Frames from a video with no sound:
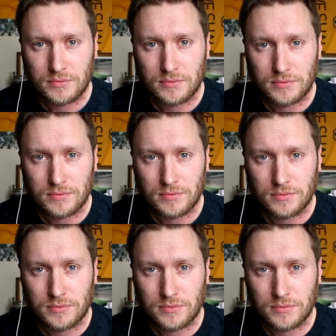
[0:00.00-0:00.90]

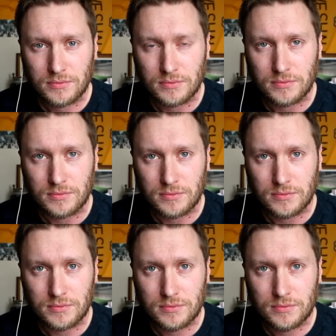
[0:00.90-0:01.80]

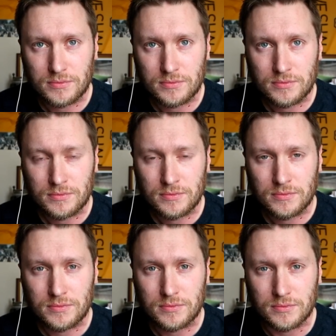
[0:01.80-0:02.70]

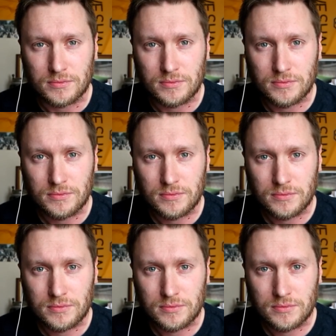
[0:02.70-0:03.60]

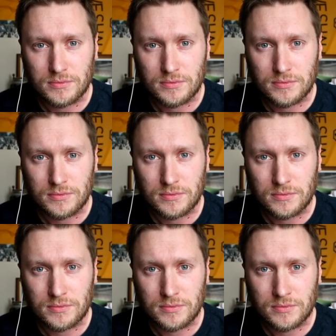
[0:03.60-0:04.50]

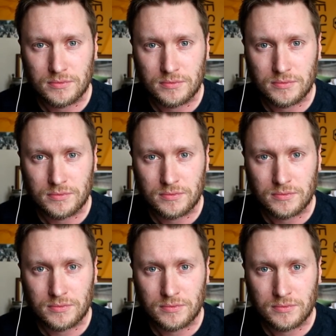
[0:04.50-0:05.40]

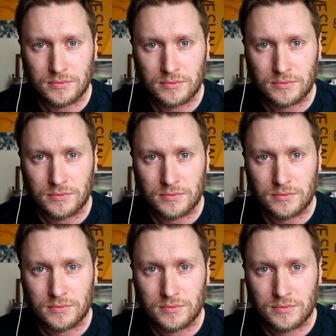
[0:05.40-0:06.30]

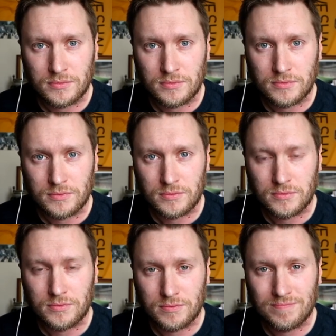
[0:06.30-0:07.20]

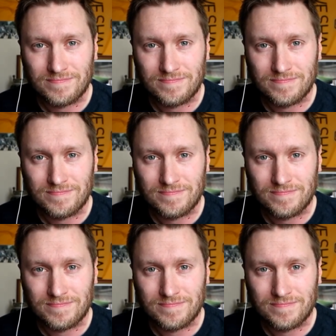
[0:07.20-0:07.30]
(not speaking)